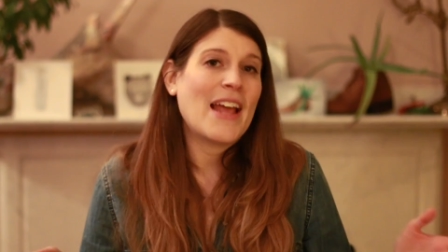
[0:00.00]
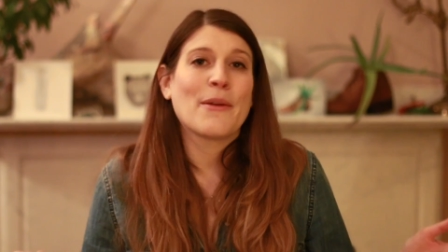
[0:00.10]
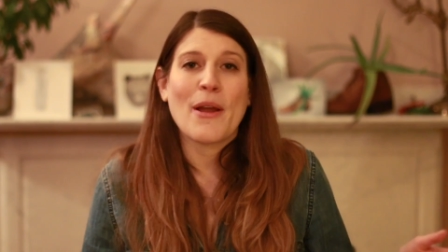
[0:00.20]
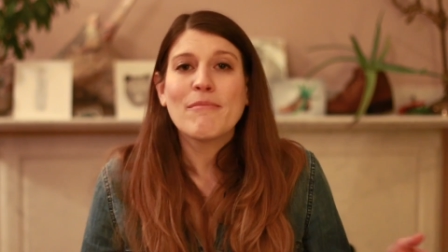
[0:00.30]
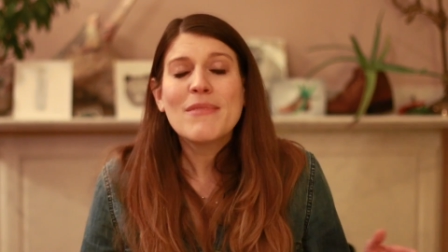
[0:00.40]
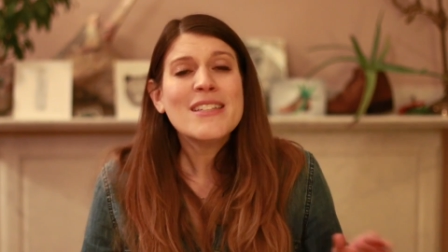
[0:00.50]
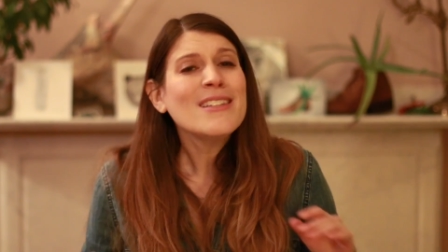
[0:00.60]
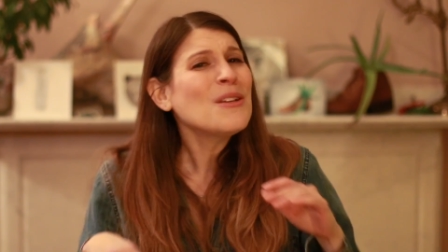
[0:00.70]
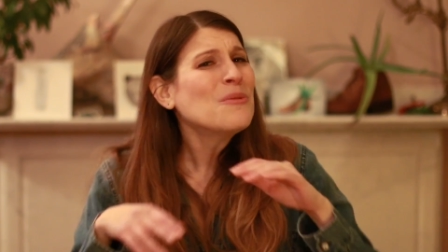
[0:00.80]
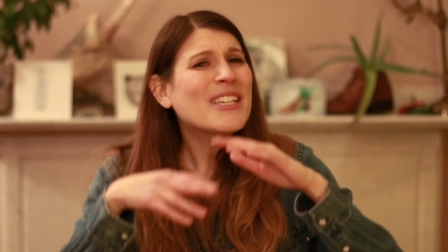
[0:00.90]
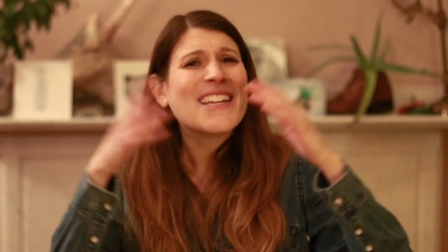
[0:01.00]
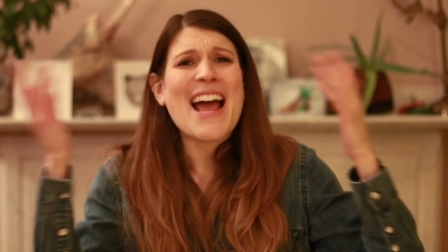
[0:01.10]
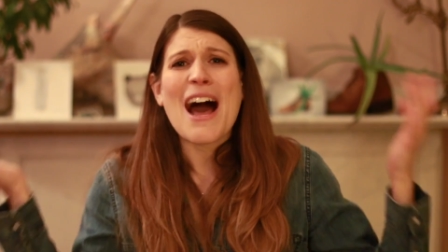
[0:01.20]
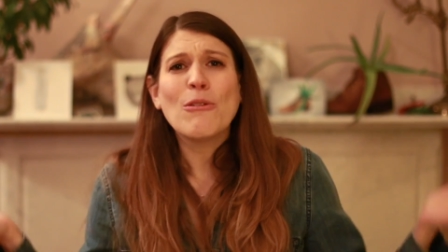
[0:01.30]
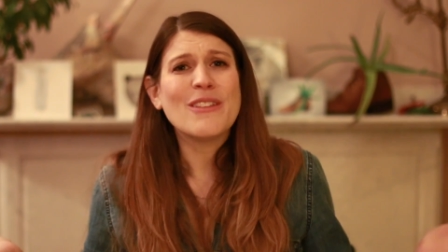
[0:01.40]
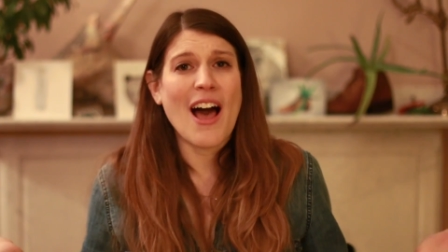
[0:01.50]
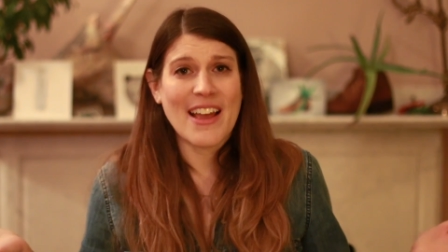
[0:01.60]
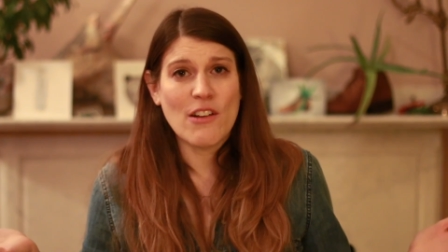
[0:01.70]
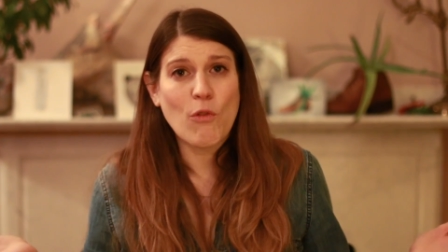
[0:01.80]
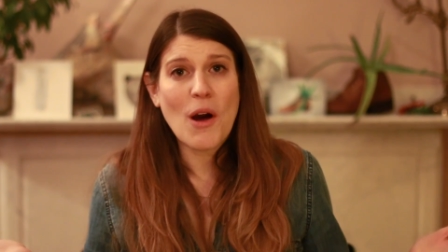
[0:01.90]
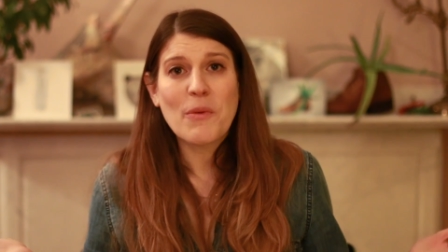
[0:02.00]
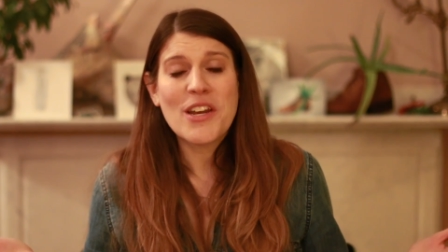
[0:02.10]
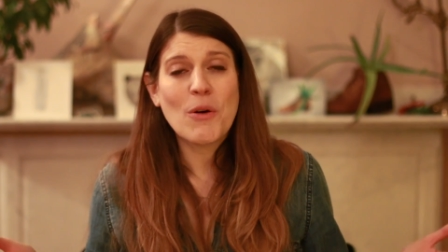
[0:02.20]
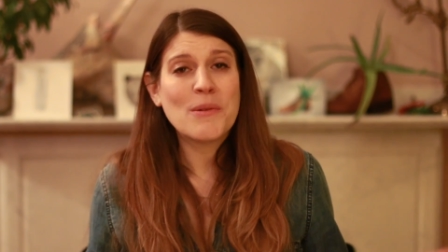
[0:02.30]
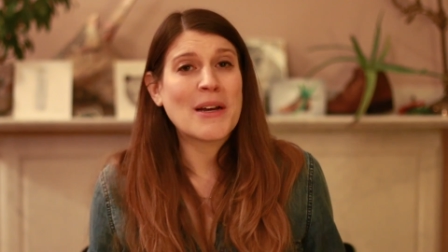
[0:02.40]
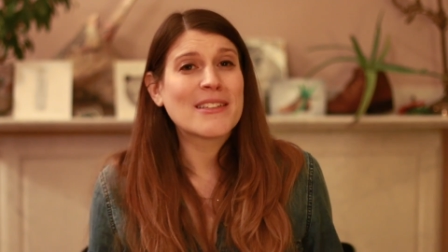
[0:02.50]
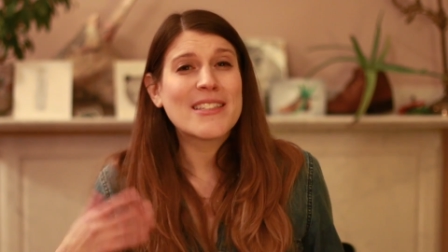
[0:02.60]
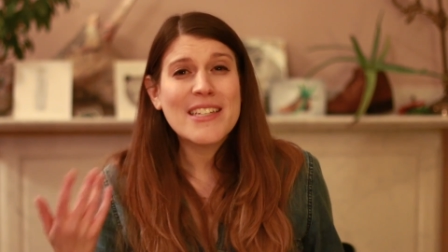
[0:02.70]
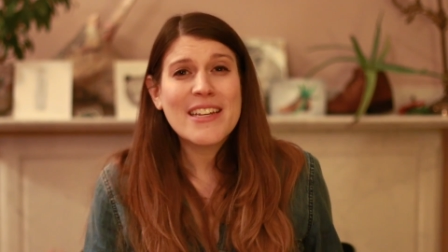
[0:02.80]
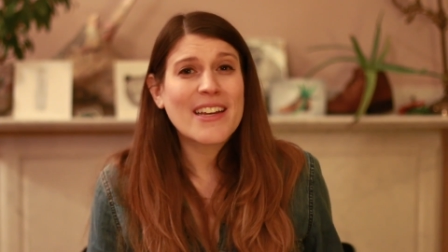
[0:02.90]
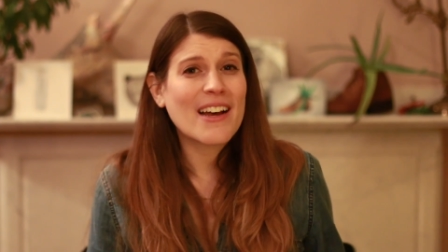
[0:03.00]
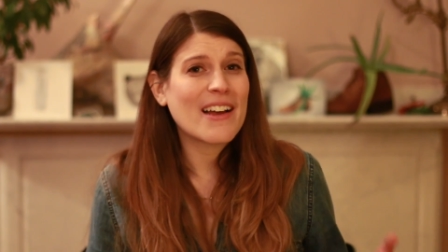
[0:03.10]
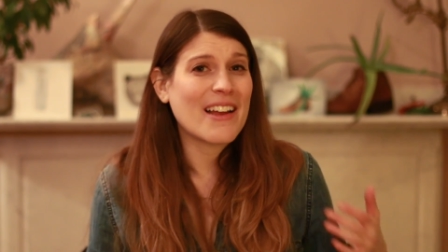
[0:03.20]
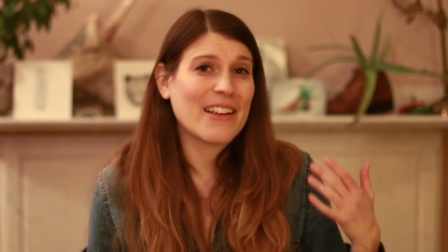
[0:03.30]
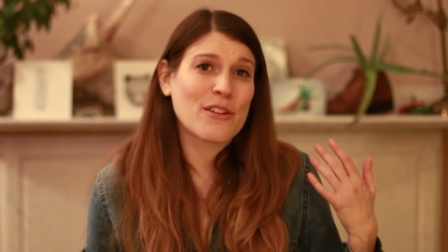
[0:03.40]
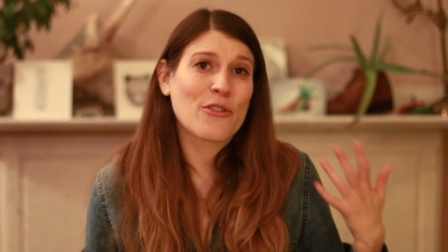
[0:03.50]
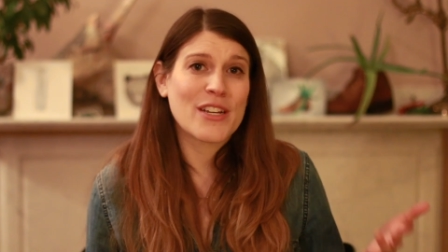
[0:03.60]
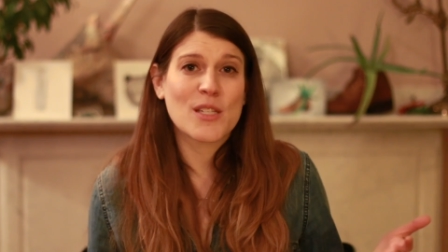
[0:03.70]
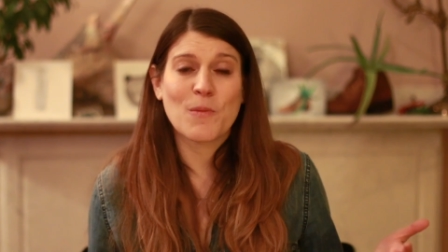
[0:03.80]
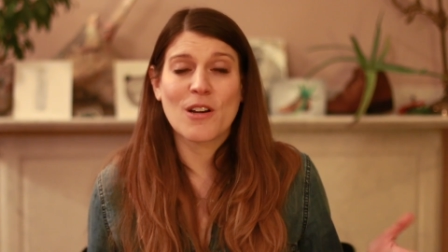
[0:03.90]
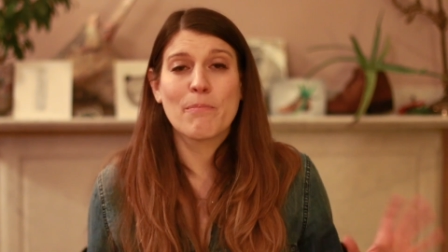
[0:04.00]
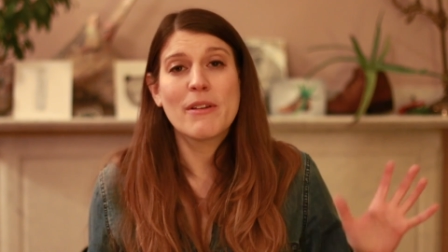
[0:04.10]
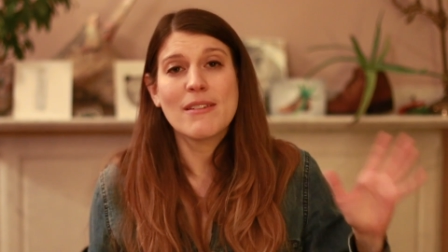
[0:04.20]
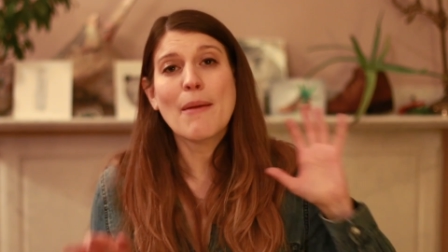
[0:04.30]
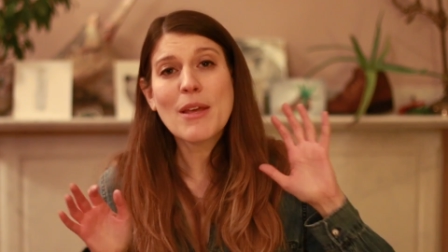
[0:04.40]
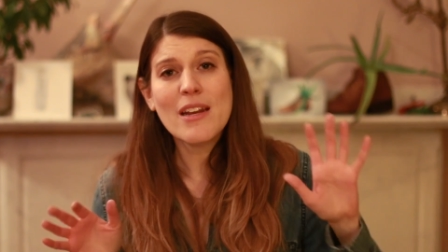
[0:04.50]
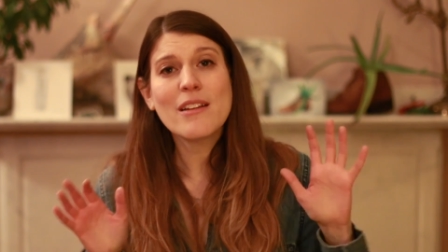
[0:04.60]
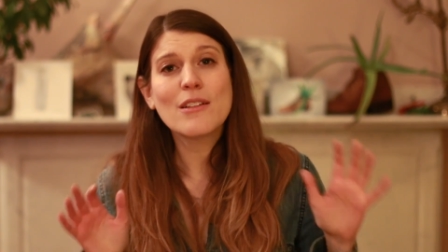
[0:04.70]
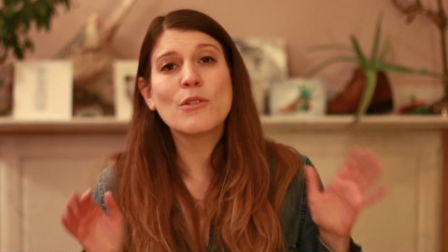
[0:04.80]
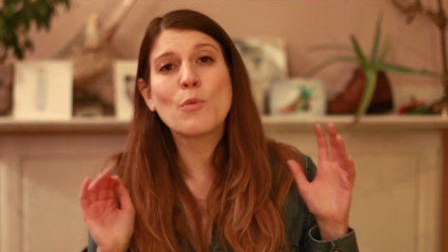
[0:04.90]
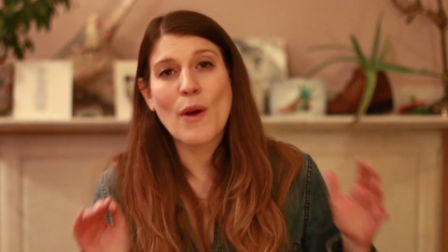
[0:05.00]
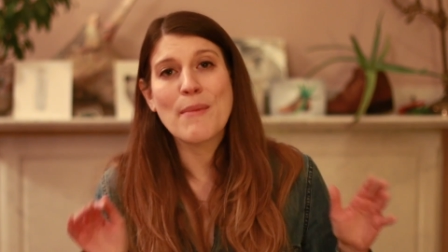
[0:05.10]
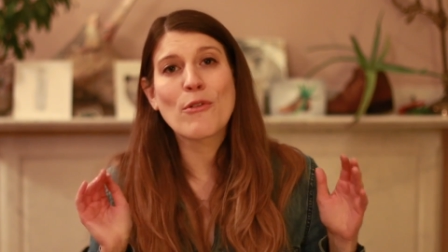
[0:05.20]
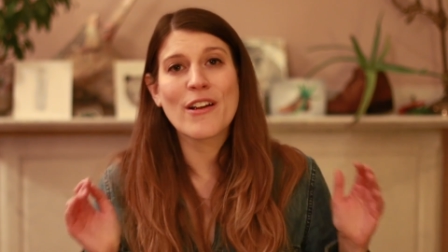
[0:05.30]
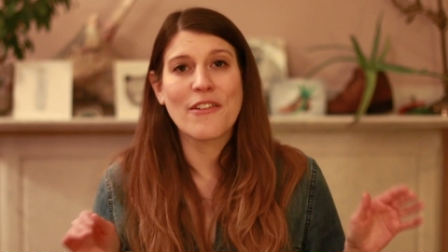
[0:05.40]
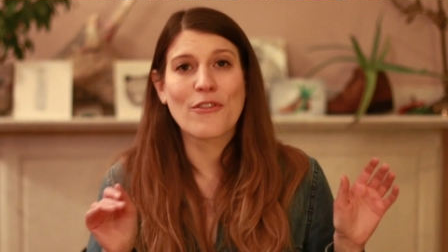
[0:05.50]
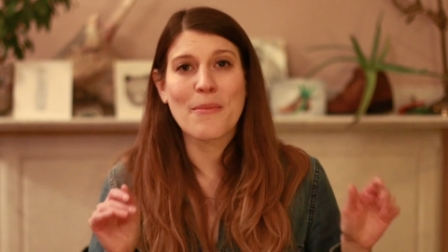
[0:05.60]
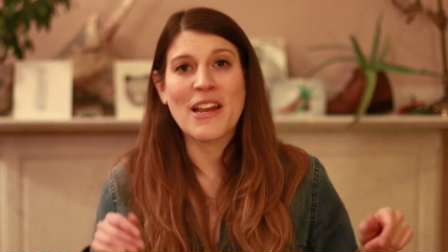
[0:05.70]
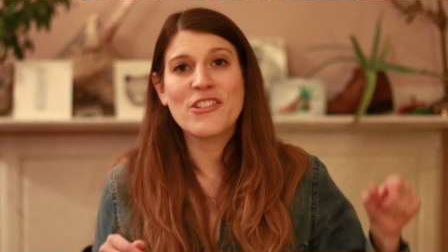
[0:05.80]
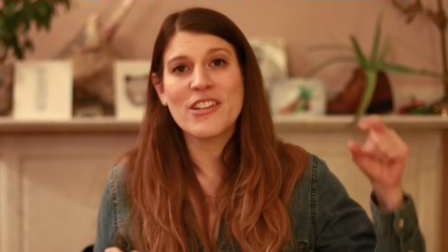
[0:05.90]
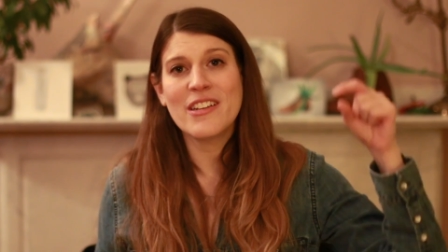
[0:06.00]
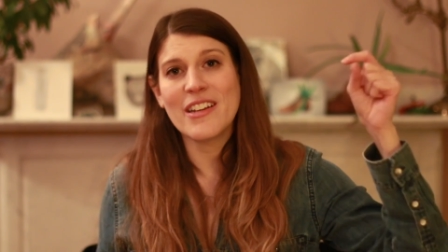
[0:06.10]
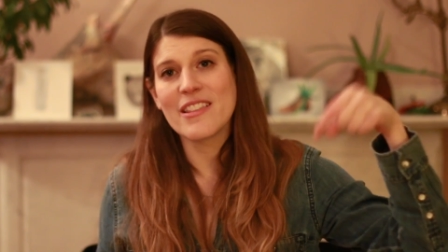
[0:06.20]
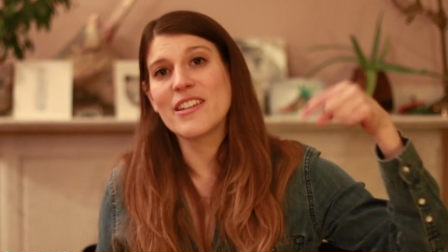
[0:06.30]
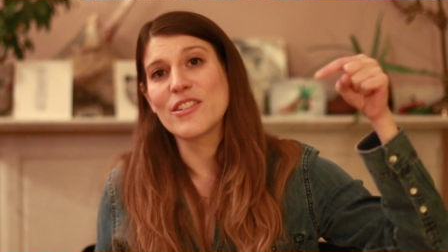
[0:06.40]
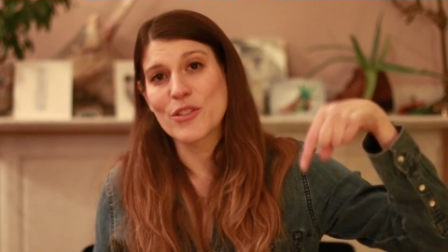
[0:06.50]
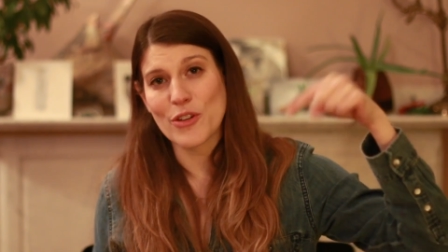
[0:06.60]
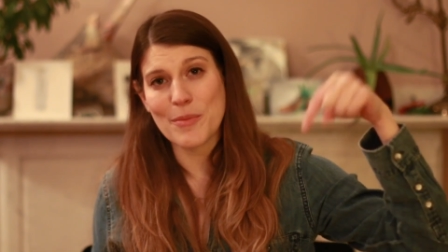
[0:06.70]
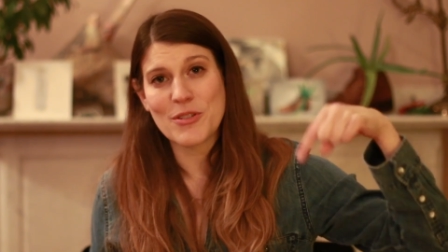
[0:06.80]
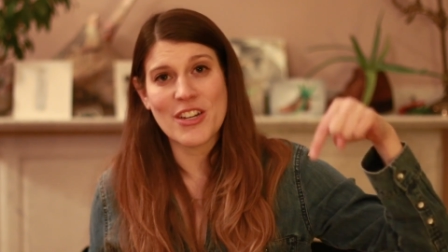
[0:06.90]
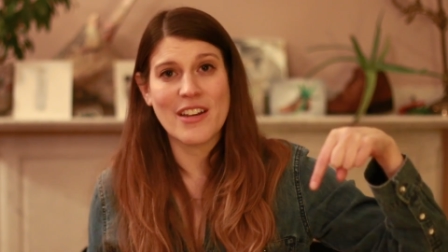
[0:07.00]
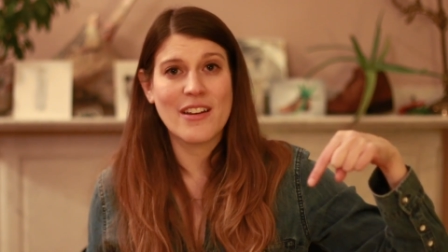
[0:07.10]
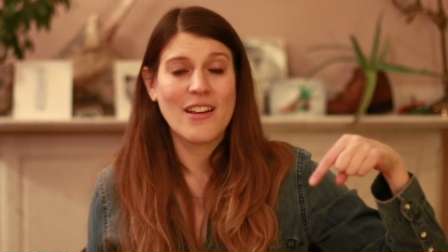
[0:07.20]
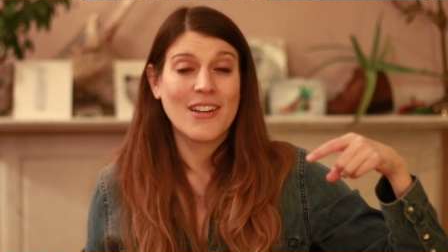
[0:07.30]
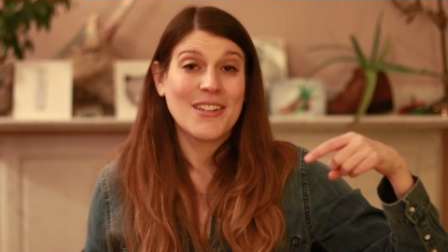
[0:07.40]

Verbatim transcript: Anyway, this is only an outline of what we know about Zika and CRISPR, but I'm going to include way more information in the description.